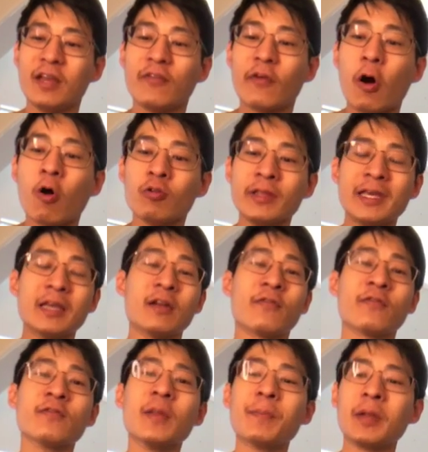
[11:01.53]
if only in a
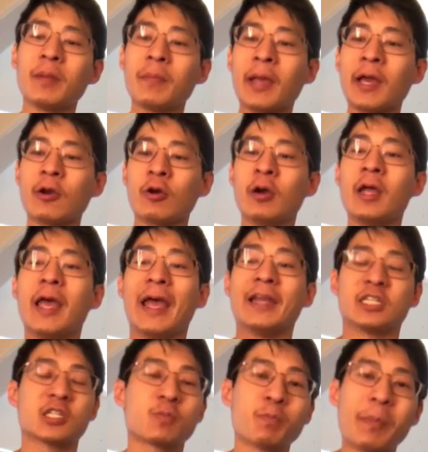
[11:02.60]
flippant manner, and
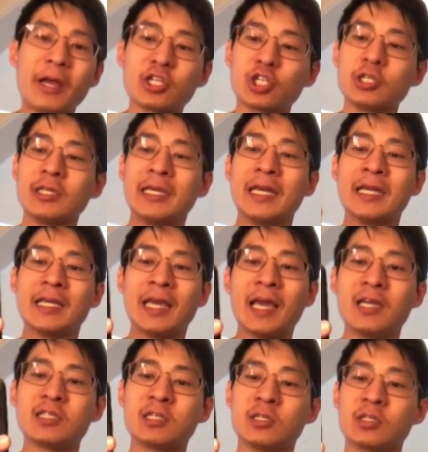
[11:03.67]
especially in
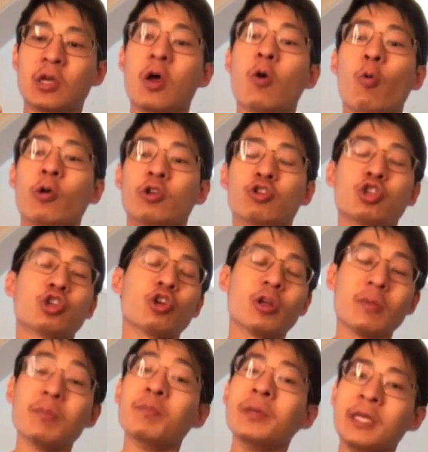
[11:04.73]
cases when you
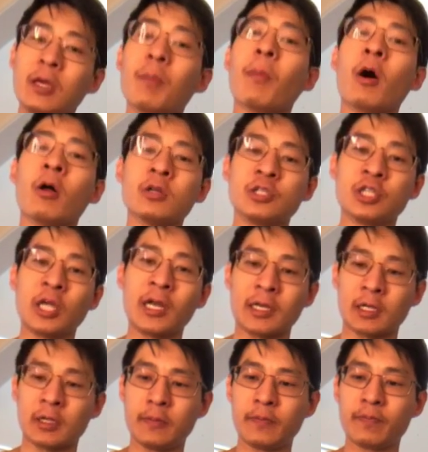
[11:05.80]
shouldn't be
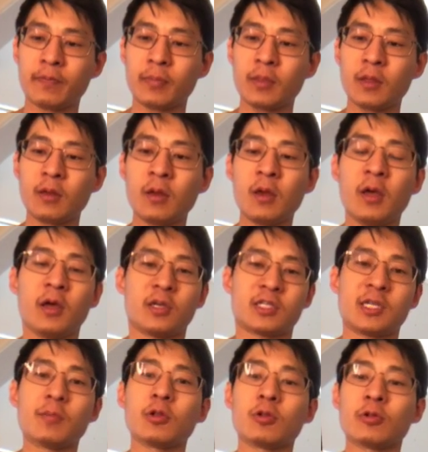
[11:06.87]
apologetic.
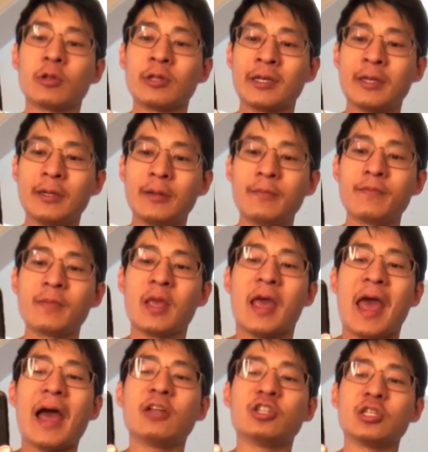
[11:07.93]
Similarly,
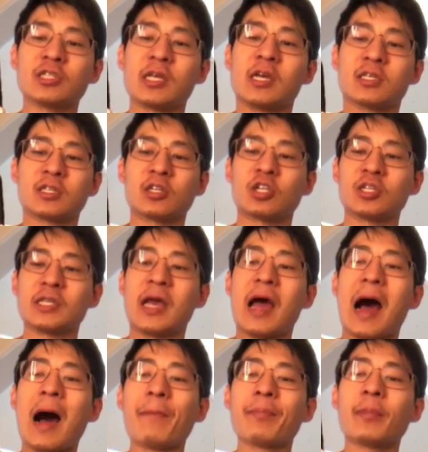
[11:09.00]
hedges such as
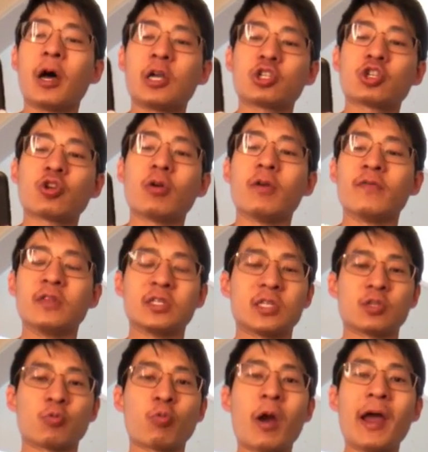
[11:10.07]
I'm not sure if this
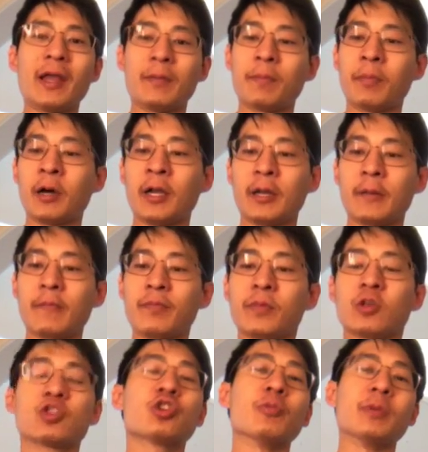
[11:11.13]
is right, but
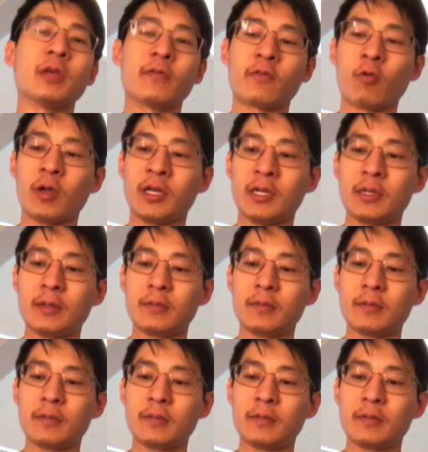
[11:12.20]
should be avoided.